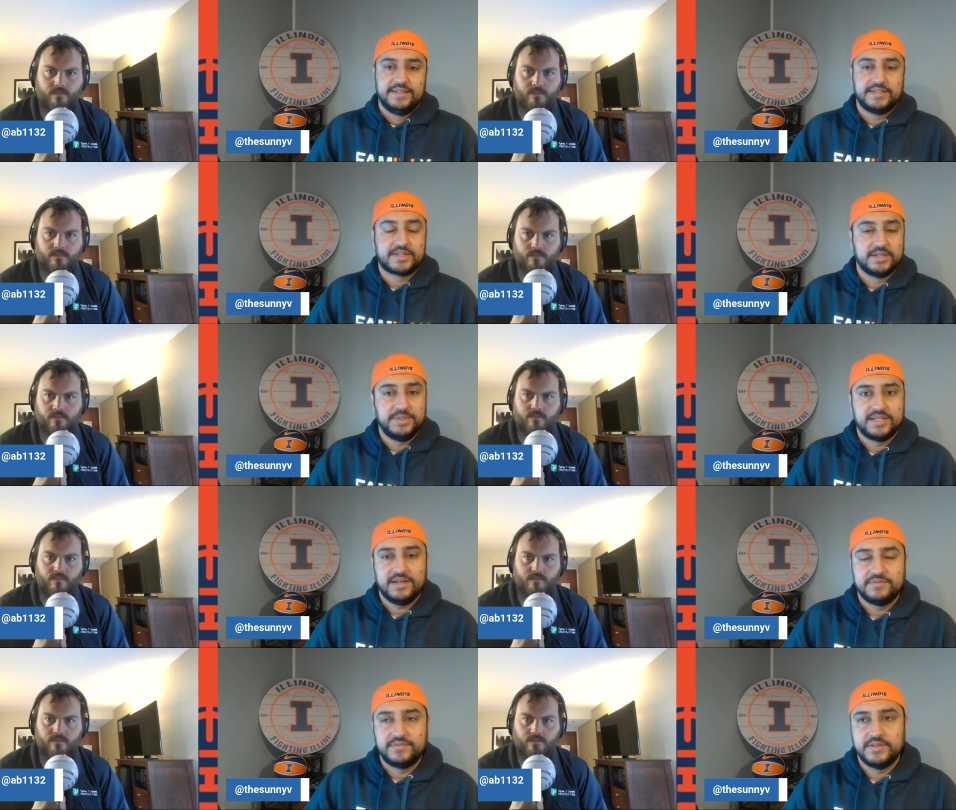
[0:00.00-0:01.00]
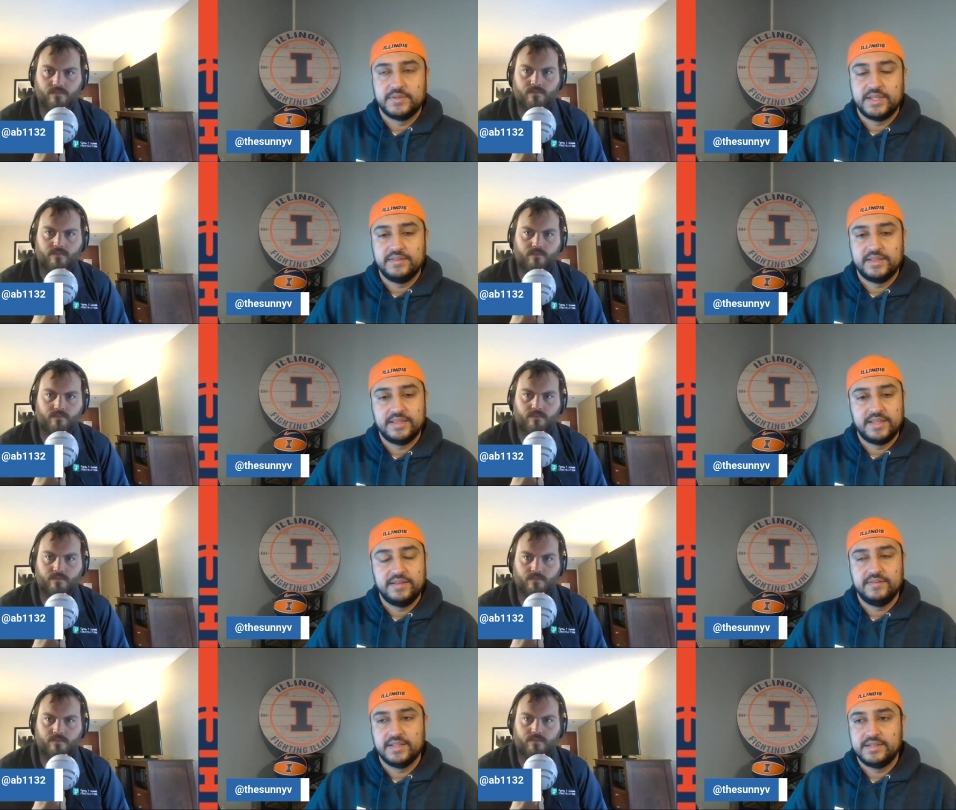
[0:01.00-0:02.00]
Speaker 1: it's going to be tough. You know, they, they,
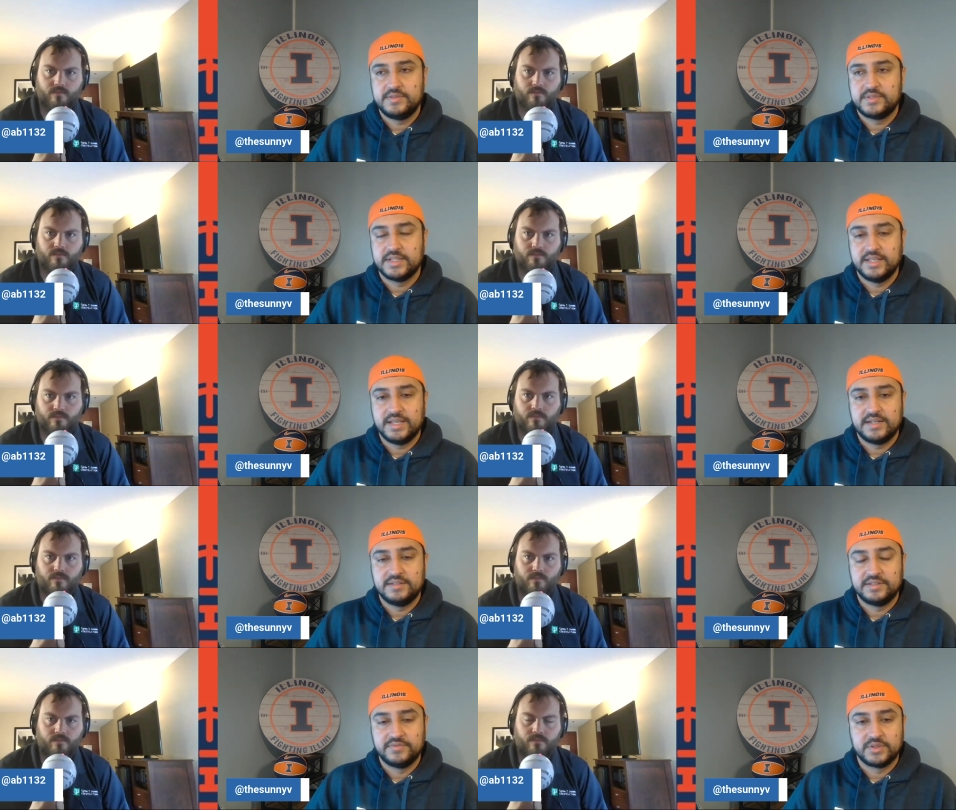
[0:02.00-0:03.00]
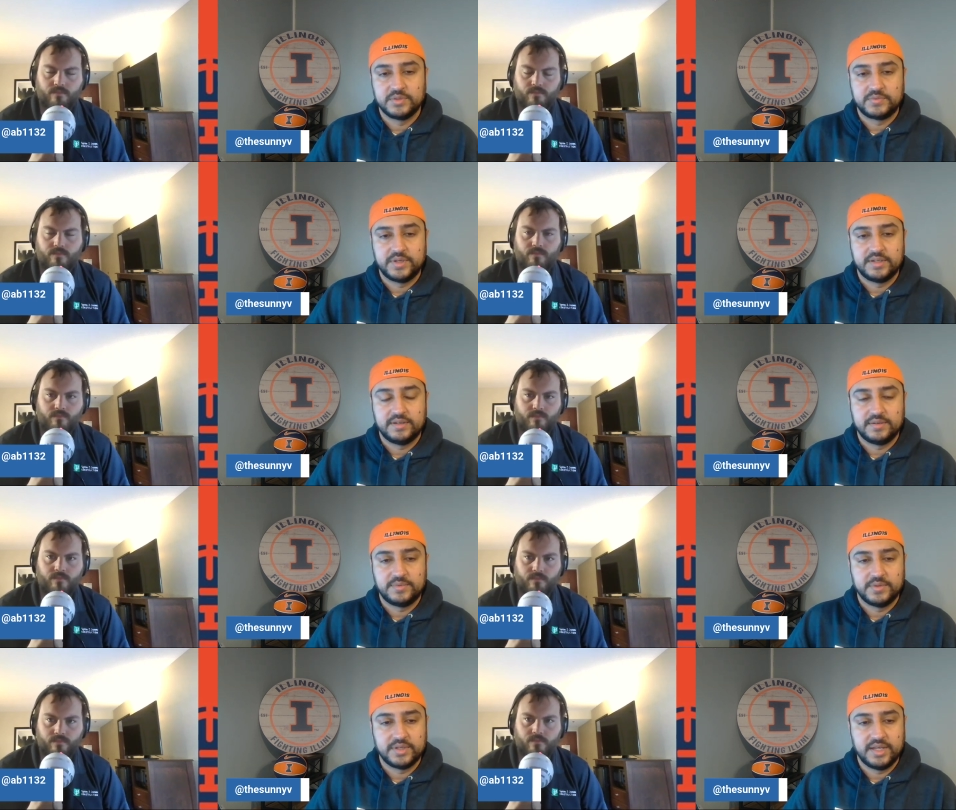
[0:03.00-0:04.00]
they as you said, they got a difficult re-
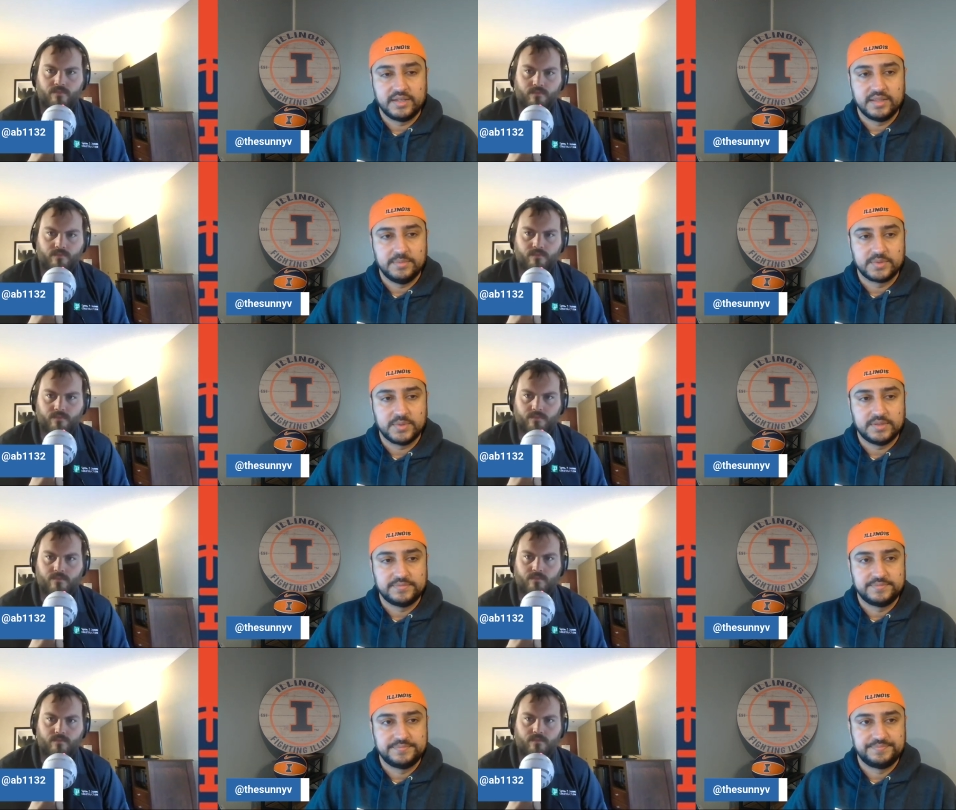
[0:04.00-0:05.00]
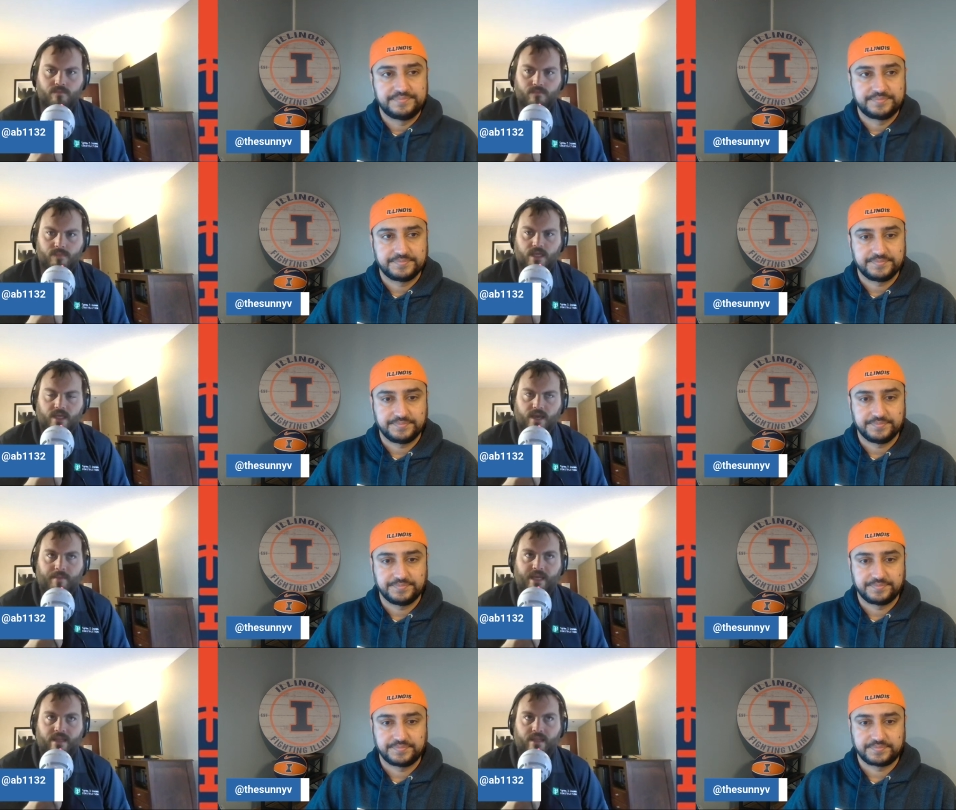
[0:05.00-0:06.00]
a road ahead of them as well.
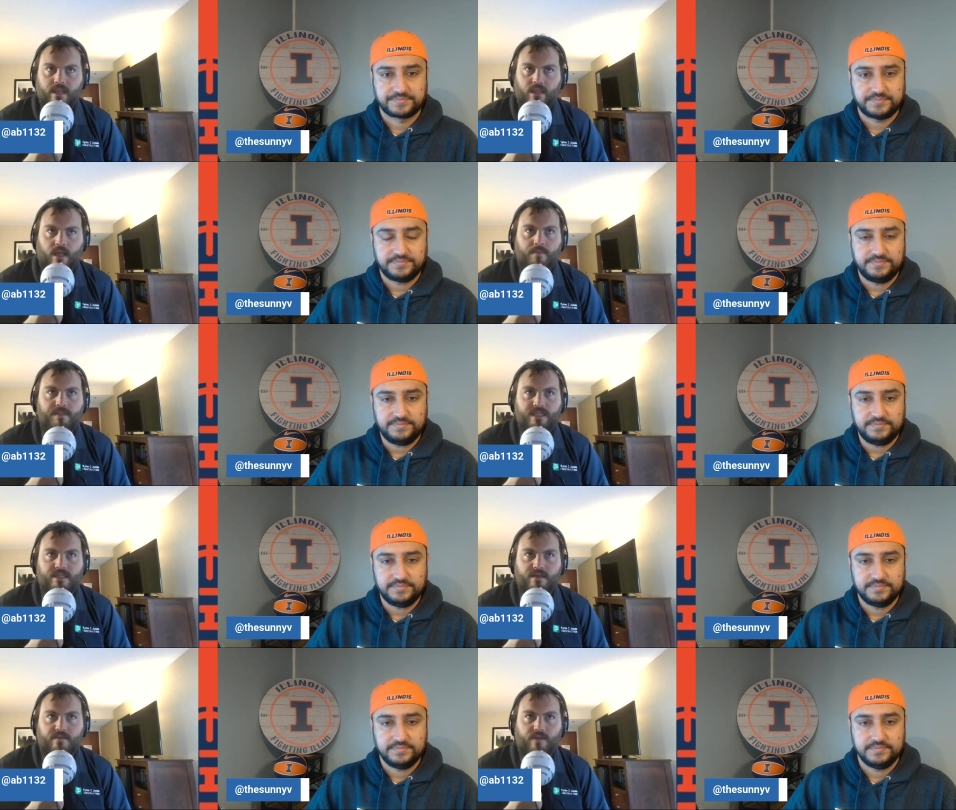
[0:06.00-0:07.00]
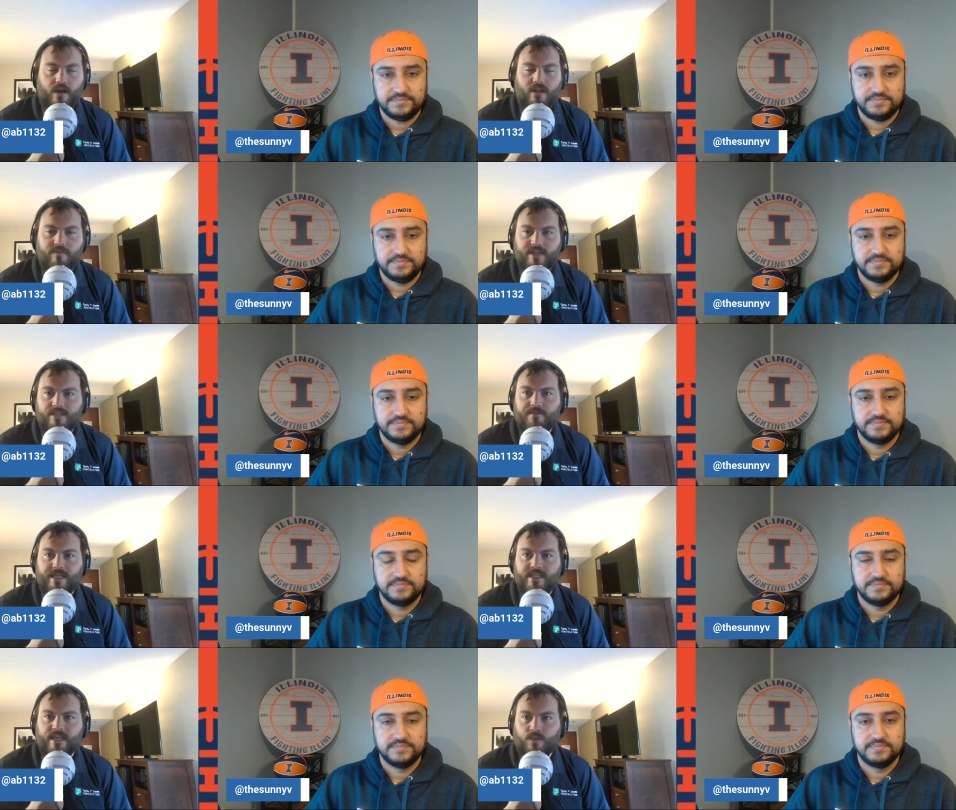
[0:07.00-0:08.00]
Speaker 2: I mean, the lumps of all of
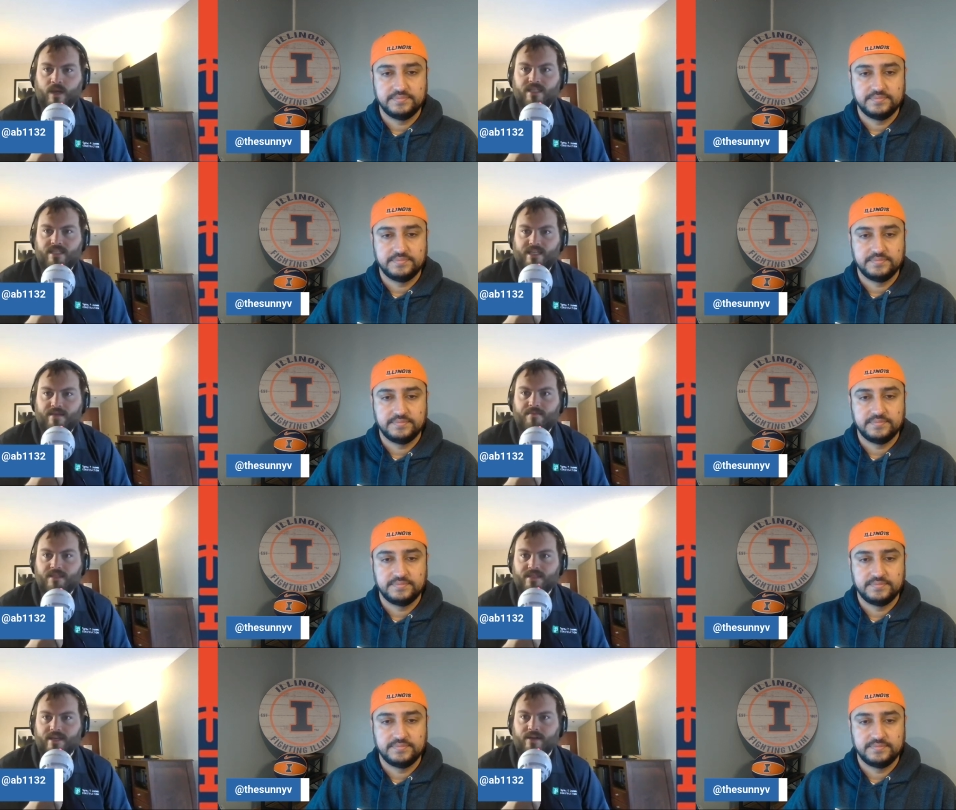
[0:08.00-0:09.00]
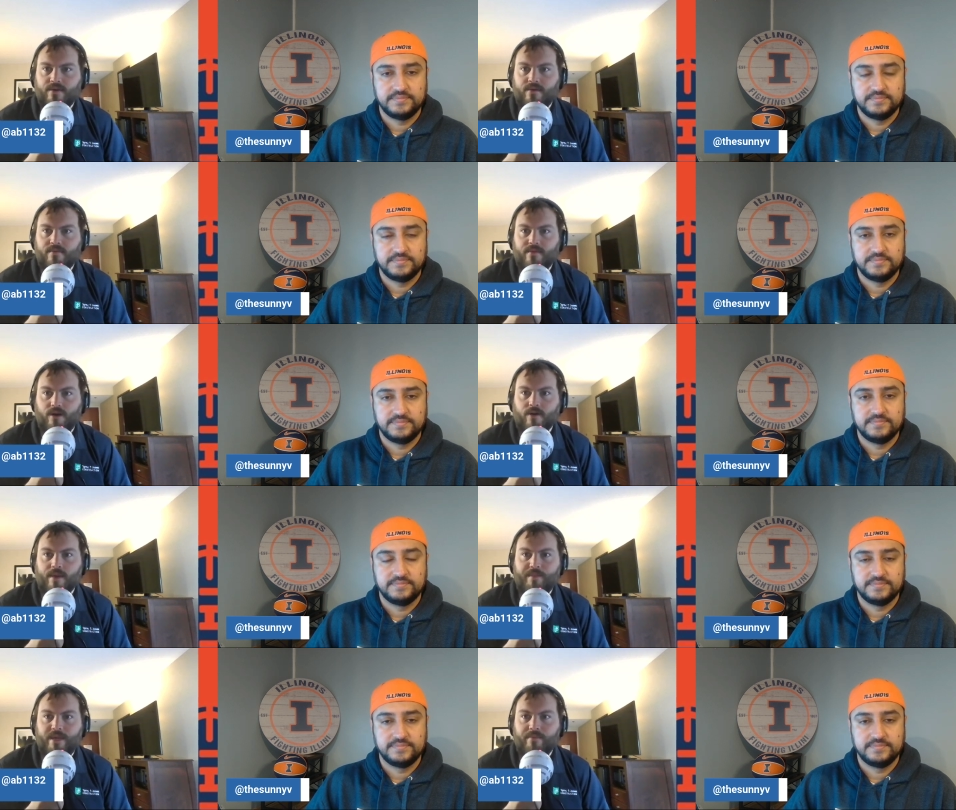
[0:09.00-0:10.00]
these Big Ten West teams. I know
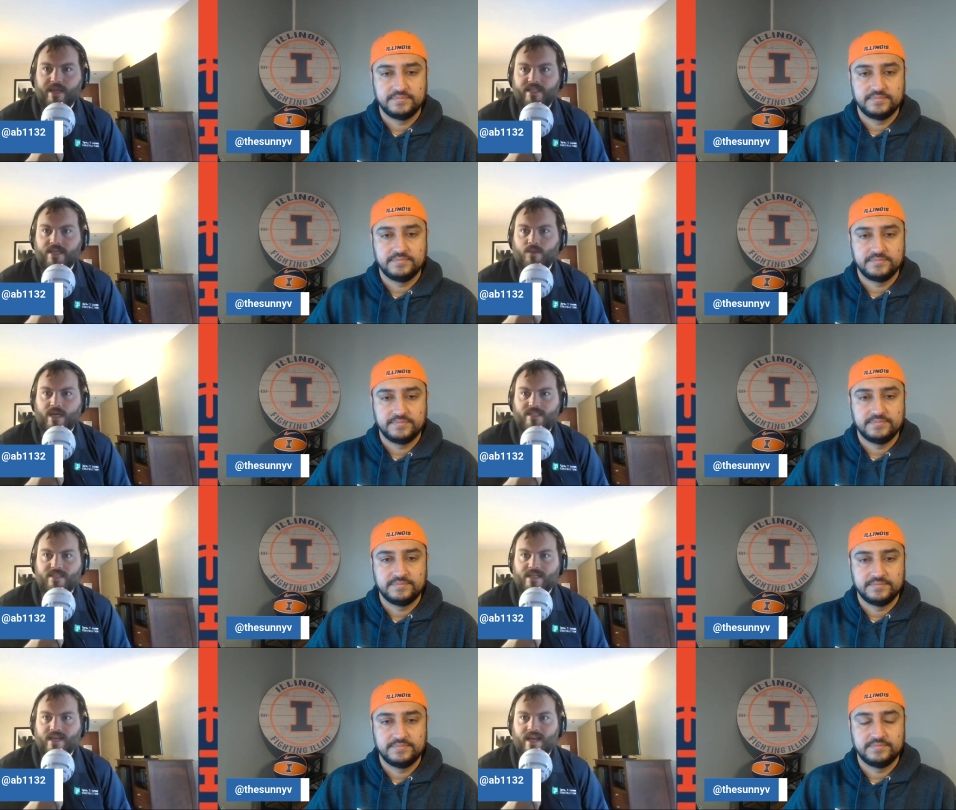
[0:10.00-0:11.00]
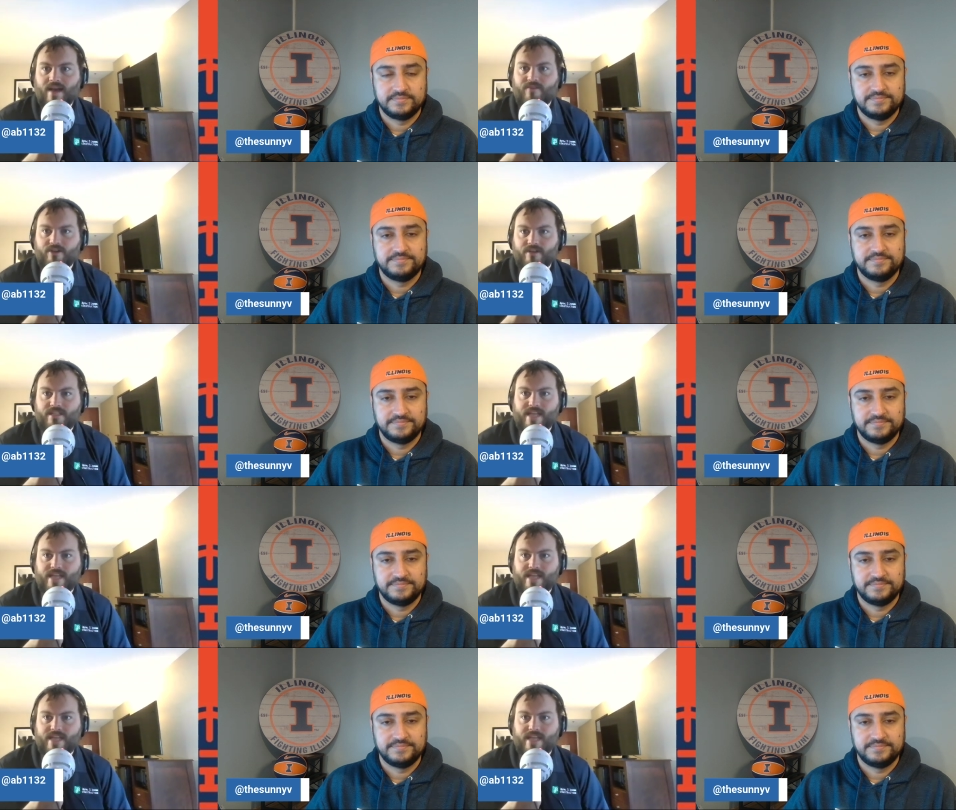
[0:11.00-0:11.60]
RIP Big Ten West after